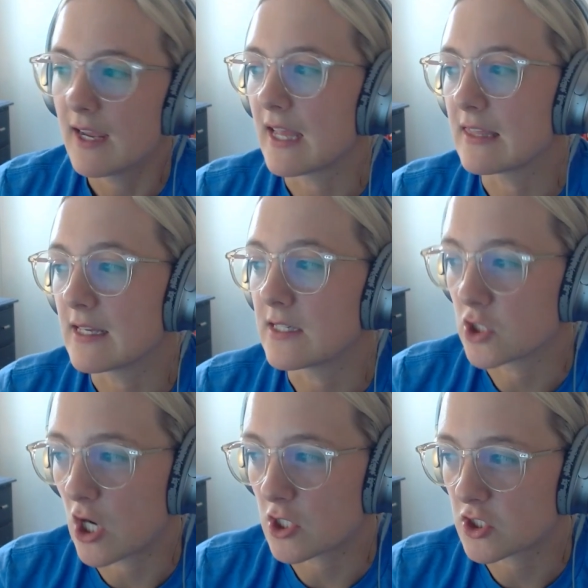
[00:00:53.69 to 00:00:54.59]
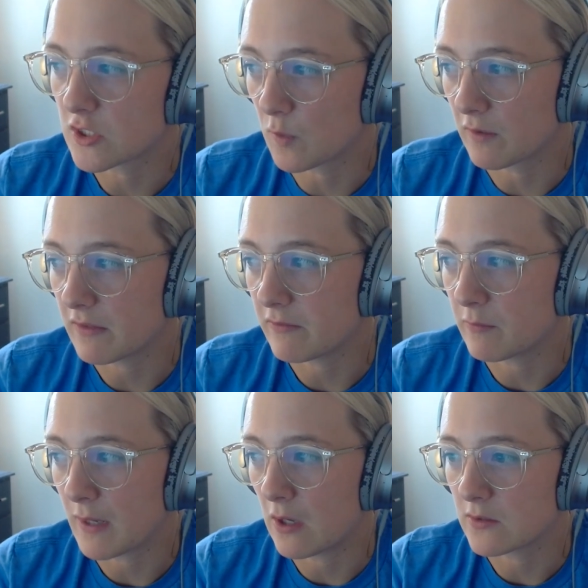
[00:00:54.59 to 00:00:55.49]
and then Josh is one of
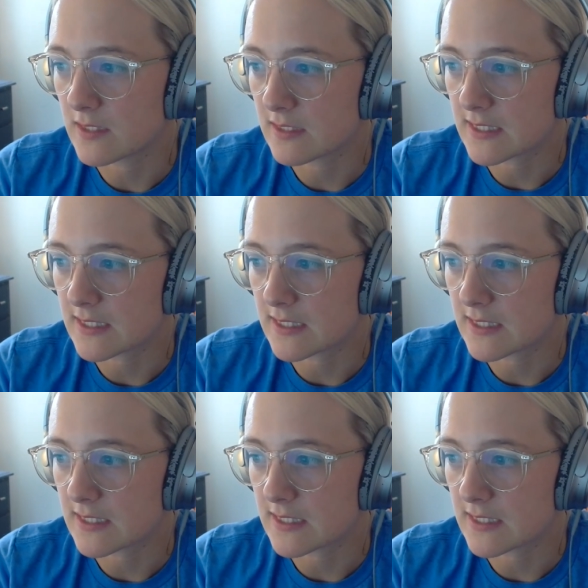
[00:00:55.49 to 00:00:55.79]
Evenbound's